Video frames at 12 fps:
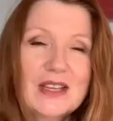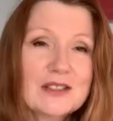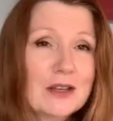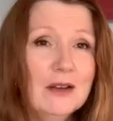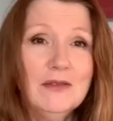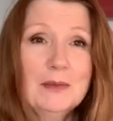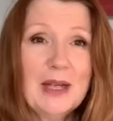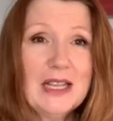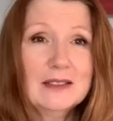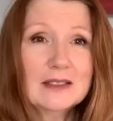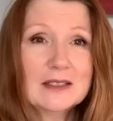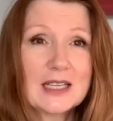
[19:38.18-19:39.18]
So I've
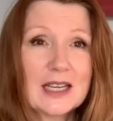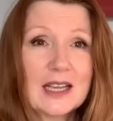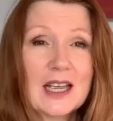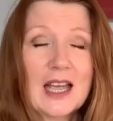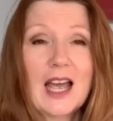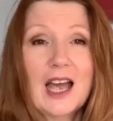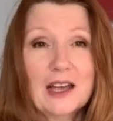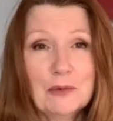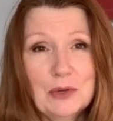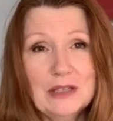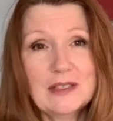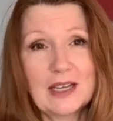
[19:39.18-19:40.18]
abandoned it. I
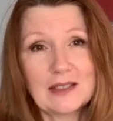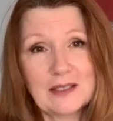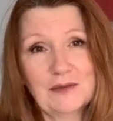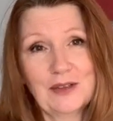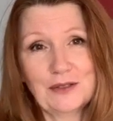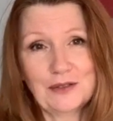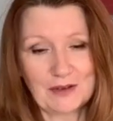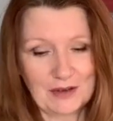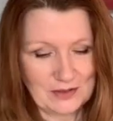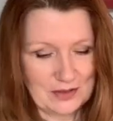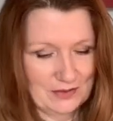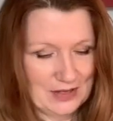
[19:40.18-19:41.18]
will take some
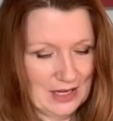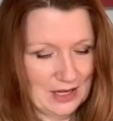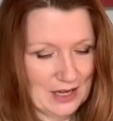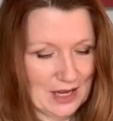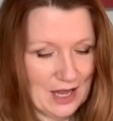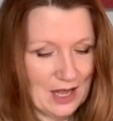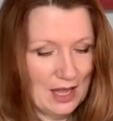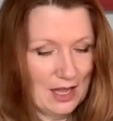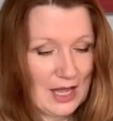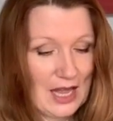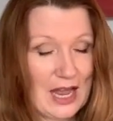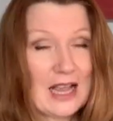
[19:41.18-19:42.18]
photographs of it uh,
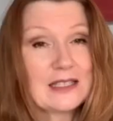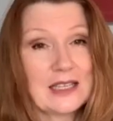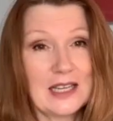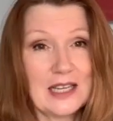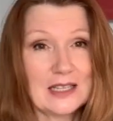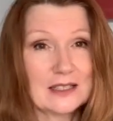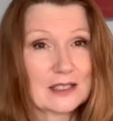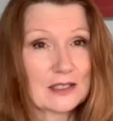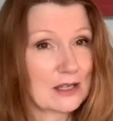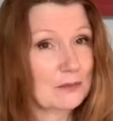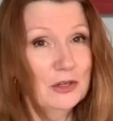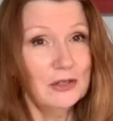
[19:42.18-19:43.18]
as it is because
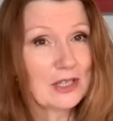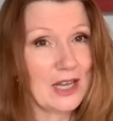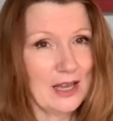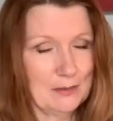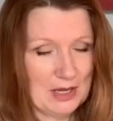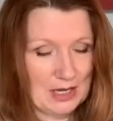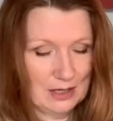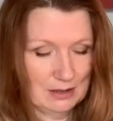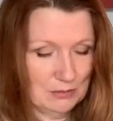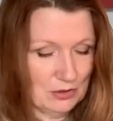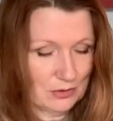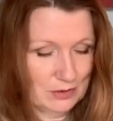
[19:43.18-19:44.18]
I'm not going to hem it and
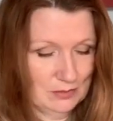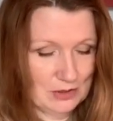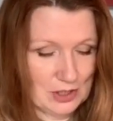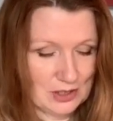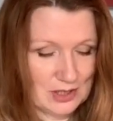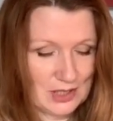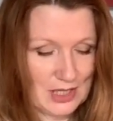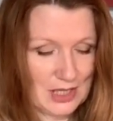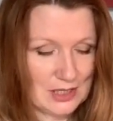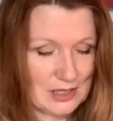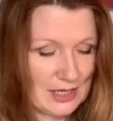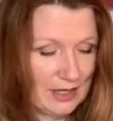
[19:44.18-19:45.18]
I'm not going to adjust
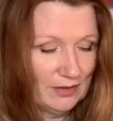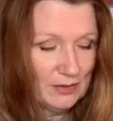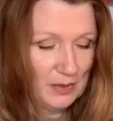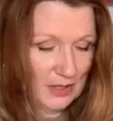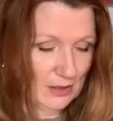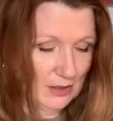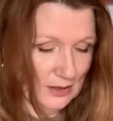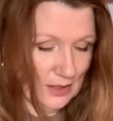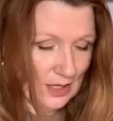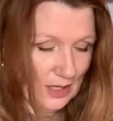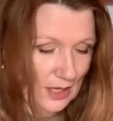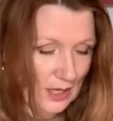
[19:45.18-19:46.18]
the sleeves because
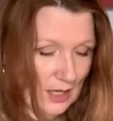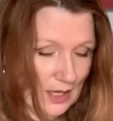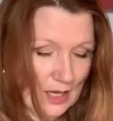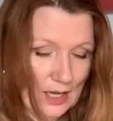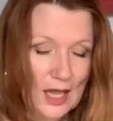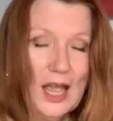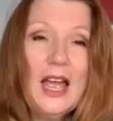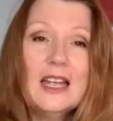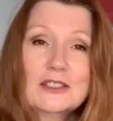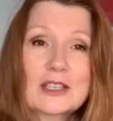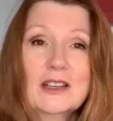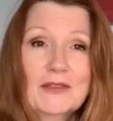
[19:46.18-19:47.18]

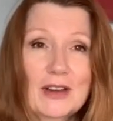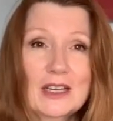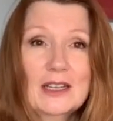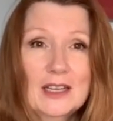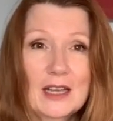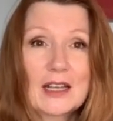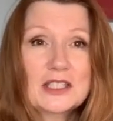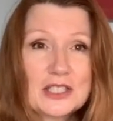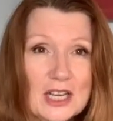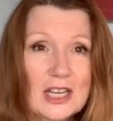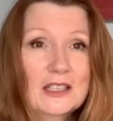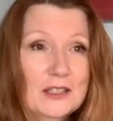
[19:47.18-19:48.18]
actually, frankly, I
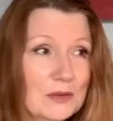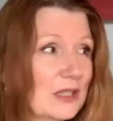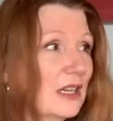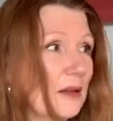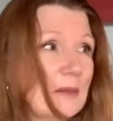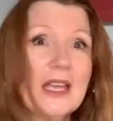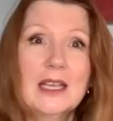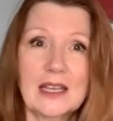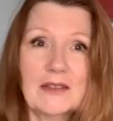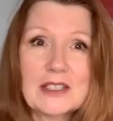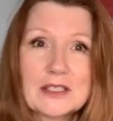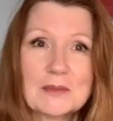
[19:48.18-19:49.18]
genuinely may
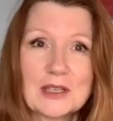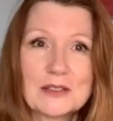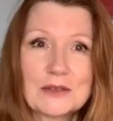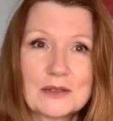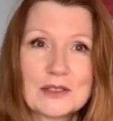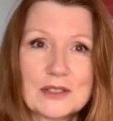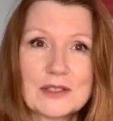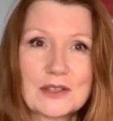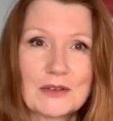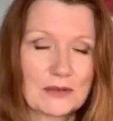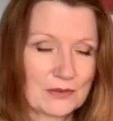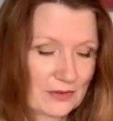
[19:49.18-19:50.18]
give it to my daughter's
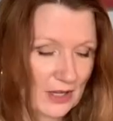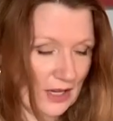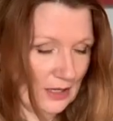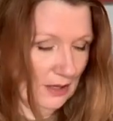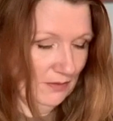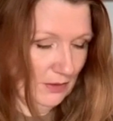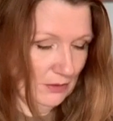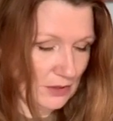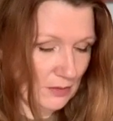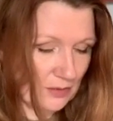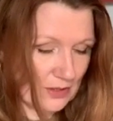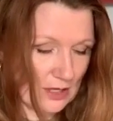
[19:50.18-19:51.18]
school for any
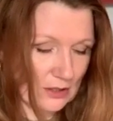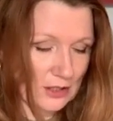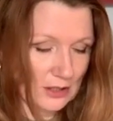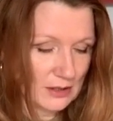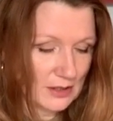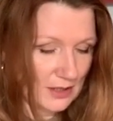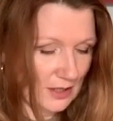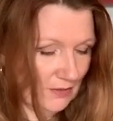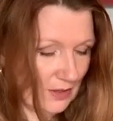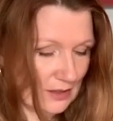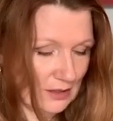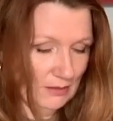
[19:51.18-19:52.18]
future productions if
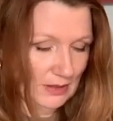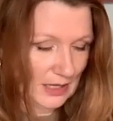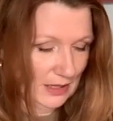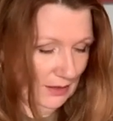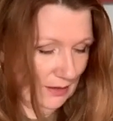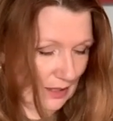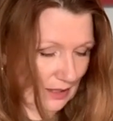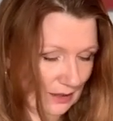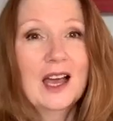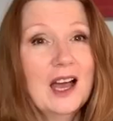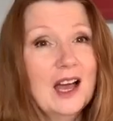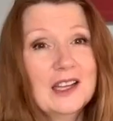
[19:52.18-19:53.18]
they're doing anything.
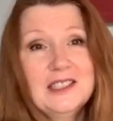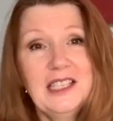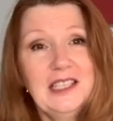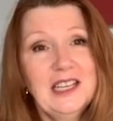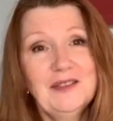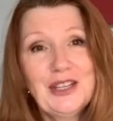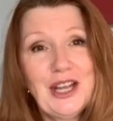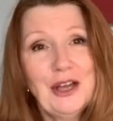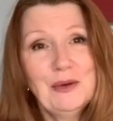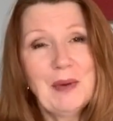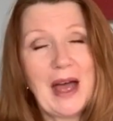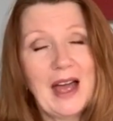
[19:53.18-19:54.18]
I didn't even
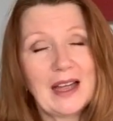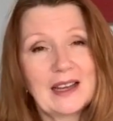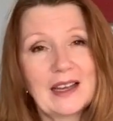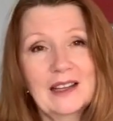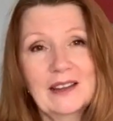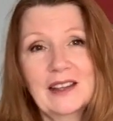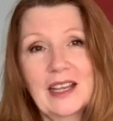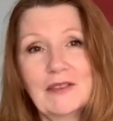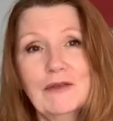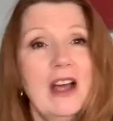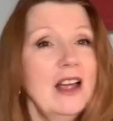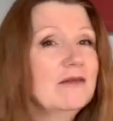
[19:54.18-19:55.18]
go back and
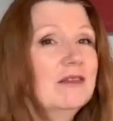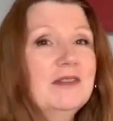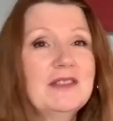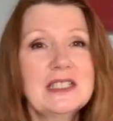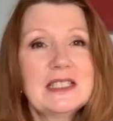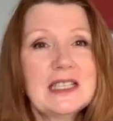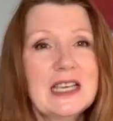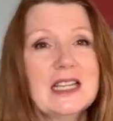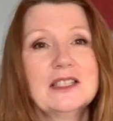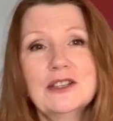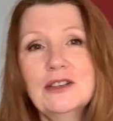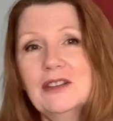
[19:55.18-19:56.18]
think, right, revisit
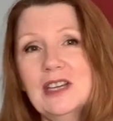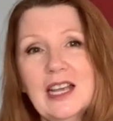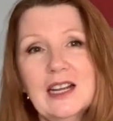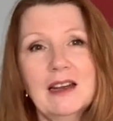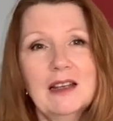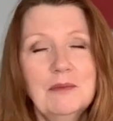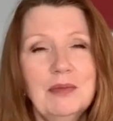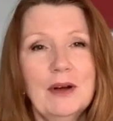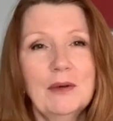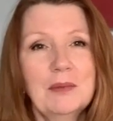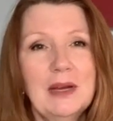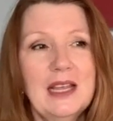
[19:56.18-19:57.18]
it, do the neckline
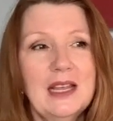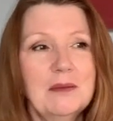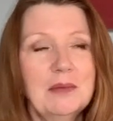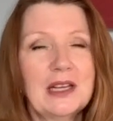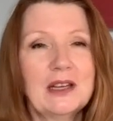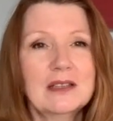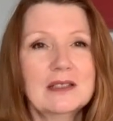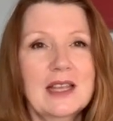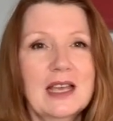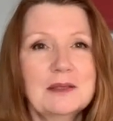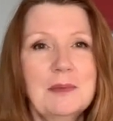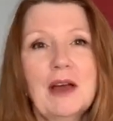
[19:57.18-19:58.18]
properly, because
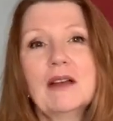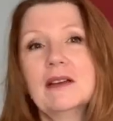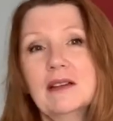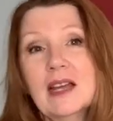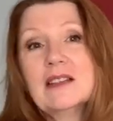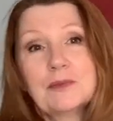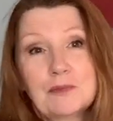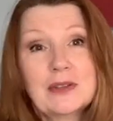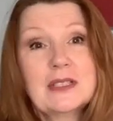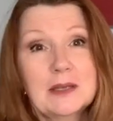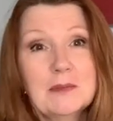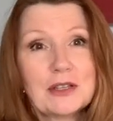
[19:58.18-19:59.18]
that's part, that's
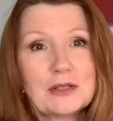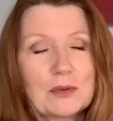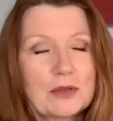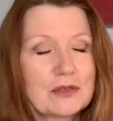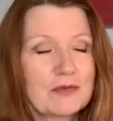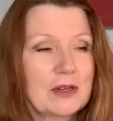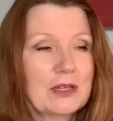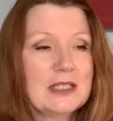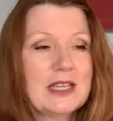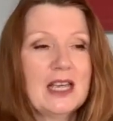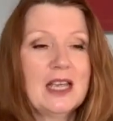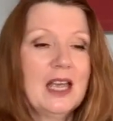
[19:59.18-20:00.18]
pretty much what's
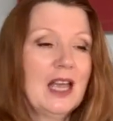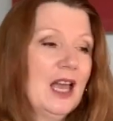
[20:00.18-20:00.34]
ruined it.